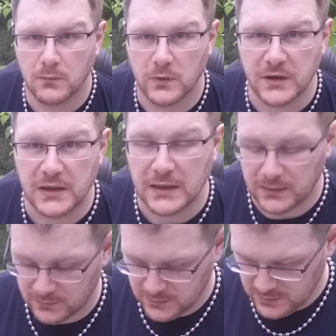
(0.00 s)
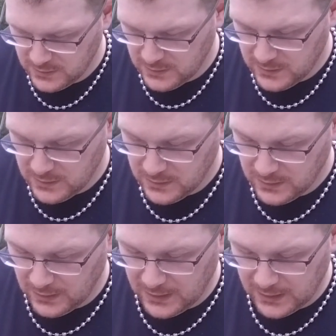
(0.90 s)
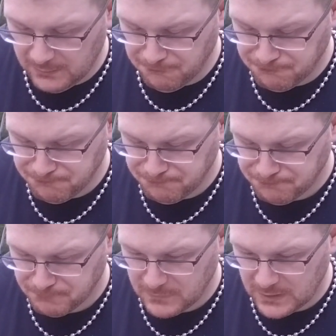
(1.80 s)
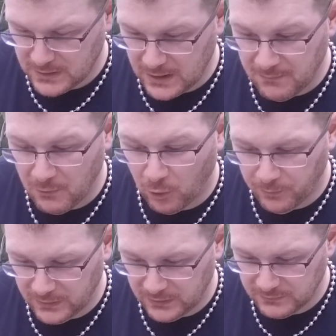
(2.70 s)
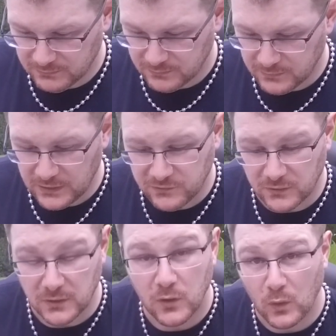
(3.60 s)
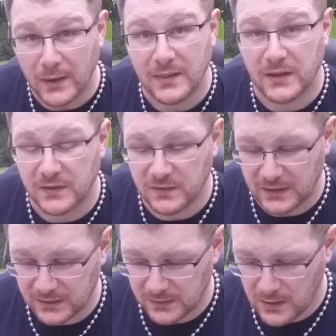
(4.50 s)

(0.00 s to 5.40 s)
What a day. I'm hoping these aren't quite like that.